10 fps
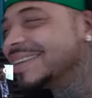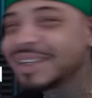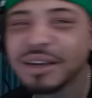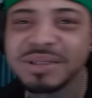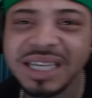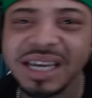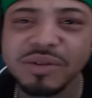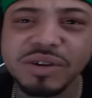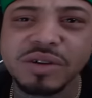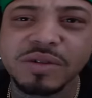You know what I'm saying?
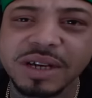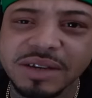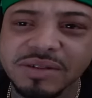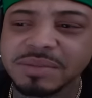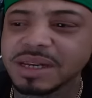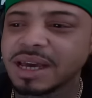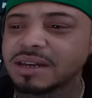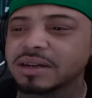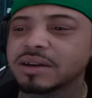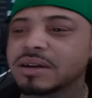Real quick, he would have been out
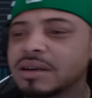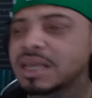of there.